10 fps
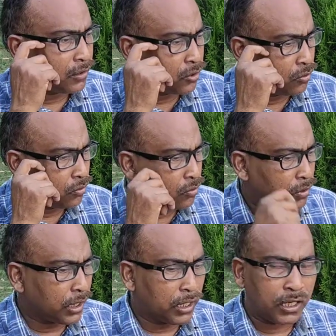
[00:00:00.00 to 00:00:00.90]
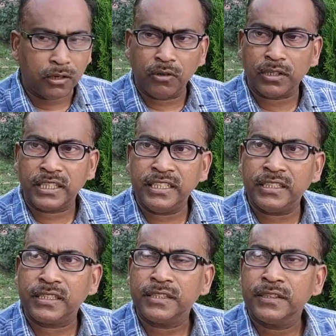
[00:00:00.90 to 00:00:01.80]
to our
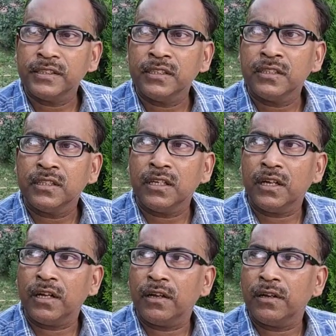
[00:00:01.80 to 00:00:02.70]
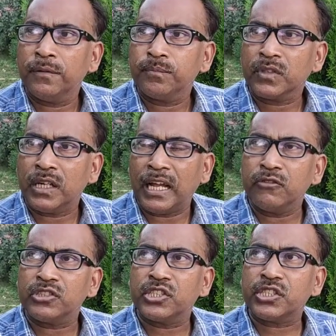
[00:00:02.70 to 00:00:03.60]
Indian
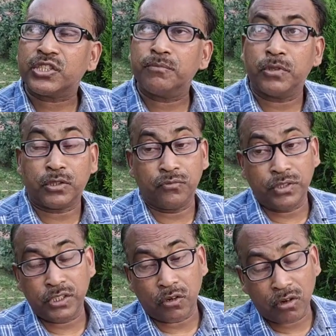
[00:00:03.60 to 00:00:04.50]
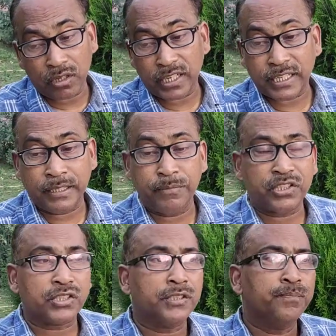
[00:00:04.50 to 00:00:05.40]
language system, but we all
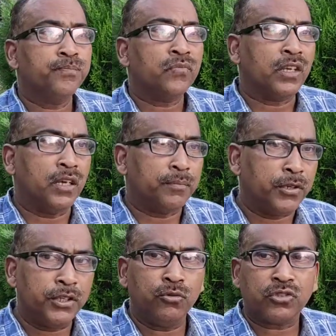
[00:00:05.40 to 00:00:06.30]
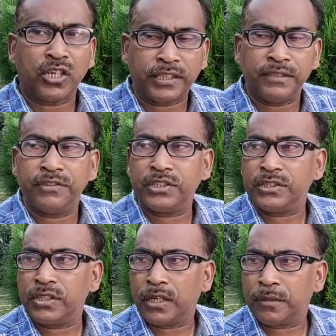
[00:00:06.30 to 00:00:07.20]
academics are produced,
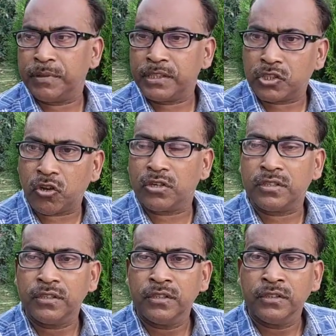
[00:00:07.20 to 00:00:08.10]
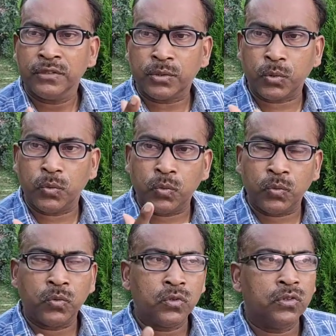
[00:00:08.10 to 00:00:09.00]
activities are being done through
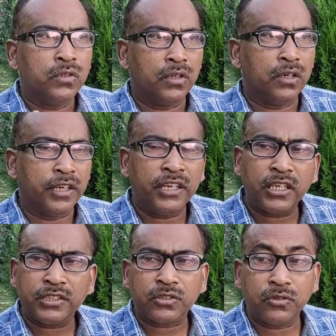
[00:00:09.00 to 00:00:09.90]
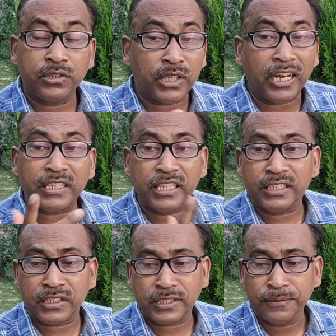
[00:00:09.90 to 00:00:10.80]
English. So in that
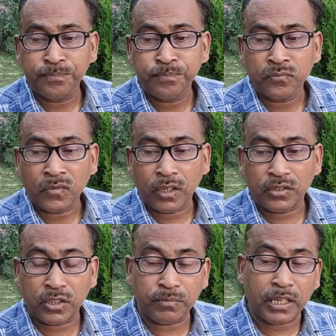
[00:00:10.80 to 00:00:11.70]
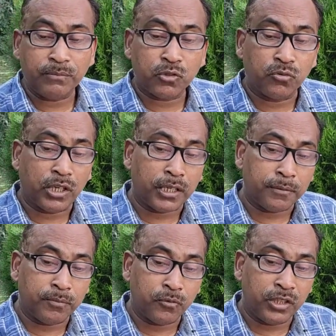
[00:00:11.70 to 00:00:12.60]
case, sometimes we
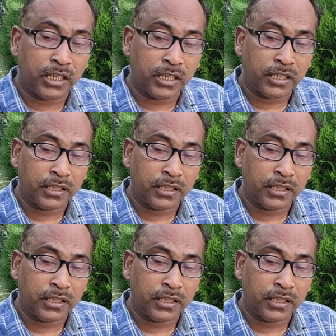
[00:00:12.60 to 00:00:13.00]
are